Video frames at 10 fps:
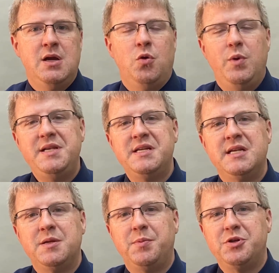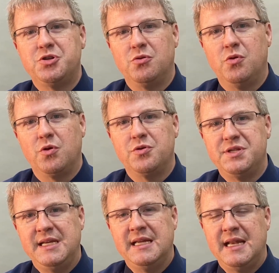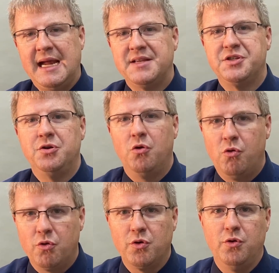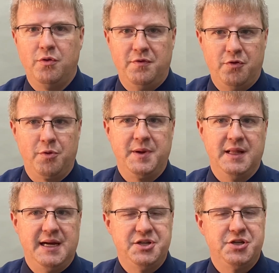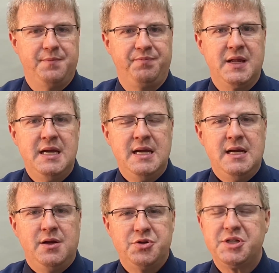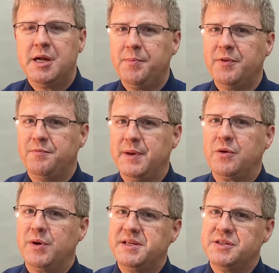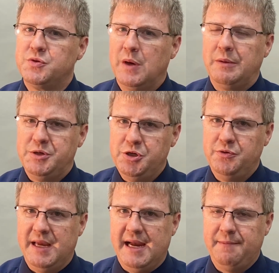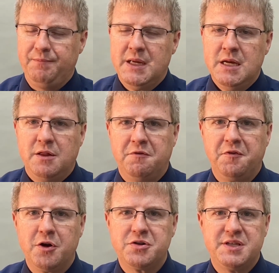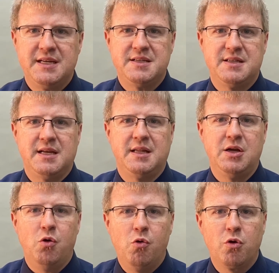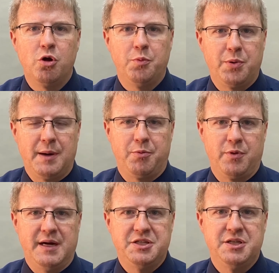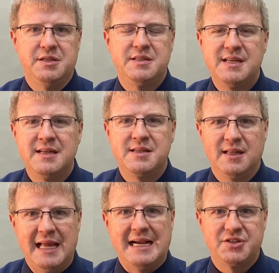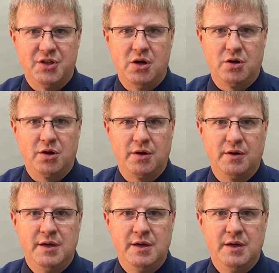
We tend to put your orders in as an oral formulation. There's a couple of big reasons why we do that. The first is that the oral preparations tend to last longer,